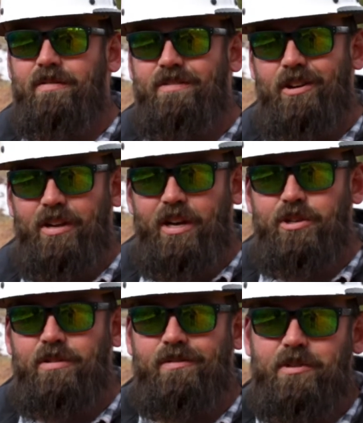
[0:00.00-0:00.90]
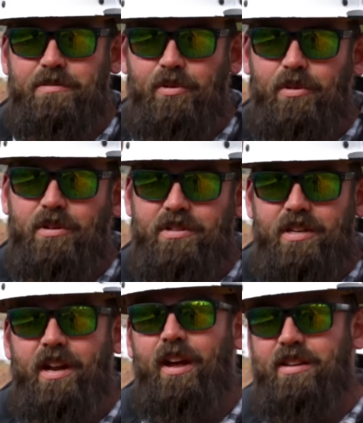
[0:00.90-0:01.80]
foundation for those boulders,
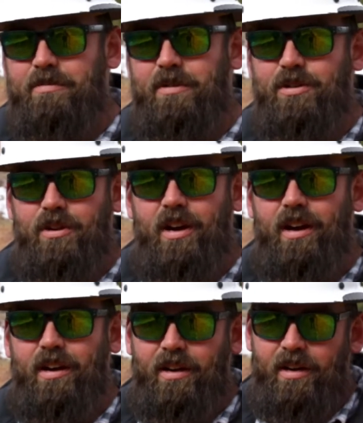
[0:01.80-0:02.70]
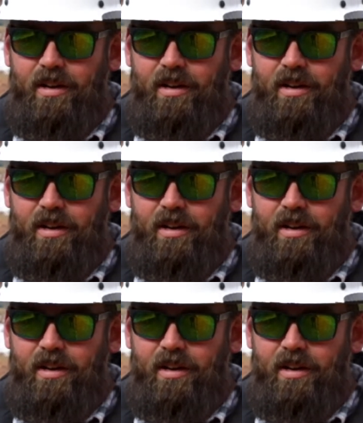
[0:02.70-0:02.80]
it has to be dry.